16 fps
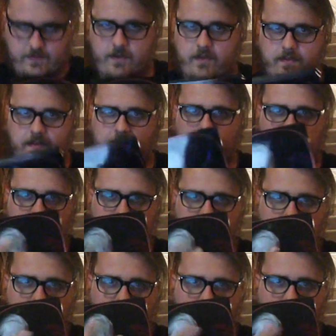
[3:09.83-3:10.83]
so you can tell it's
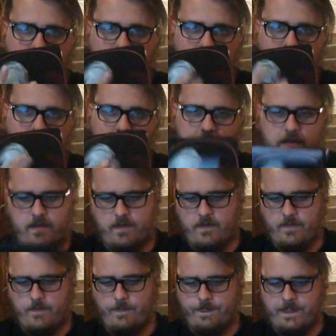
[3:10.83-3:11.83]

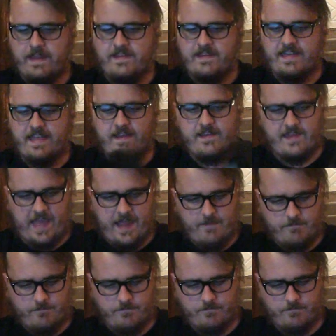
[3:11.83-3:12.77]
a tin set,